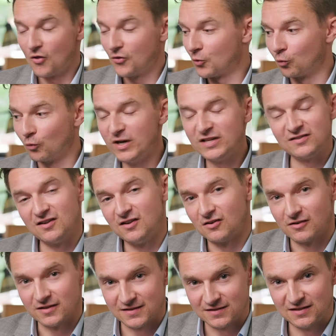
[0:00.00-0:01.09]
the
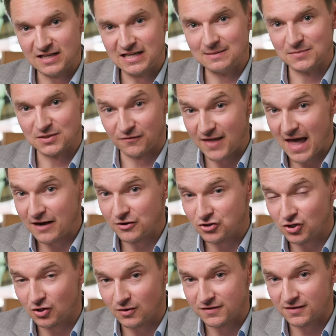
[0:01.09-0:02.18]
riskier it seems for that
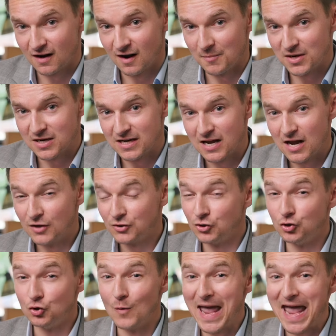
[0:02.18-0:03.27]
insurance company to
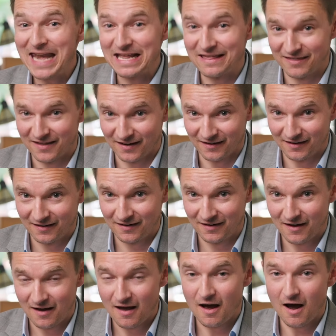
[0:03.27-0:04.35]
do anything
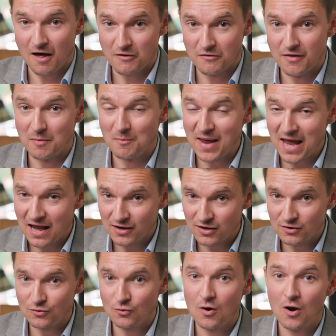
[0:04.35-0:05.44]
other than pay
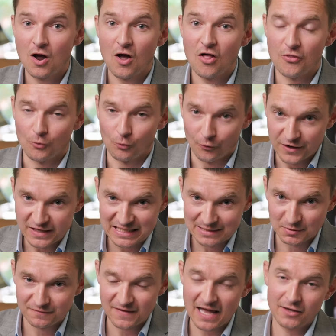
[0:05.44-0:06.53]
you the
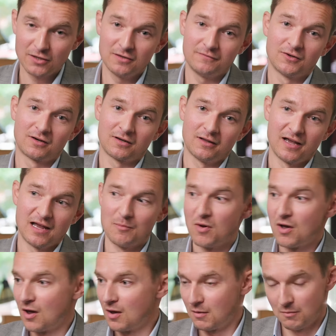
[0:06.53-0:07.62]
reasonable value of your claim
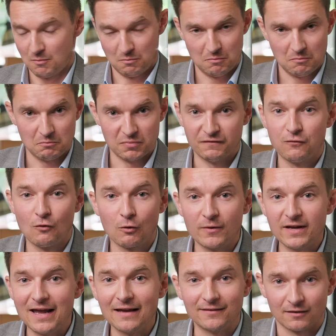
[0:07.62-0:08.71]
before we
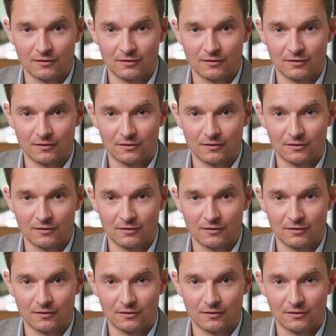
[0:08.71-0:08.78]
get to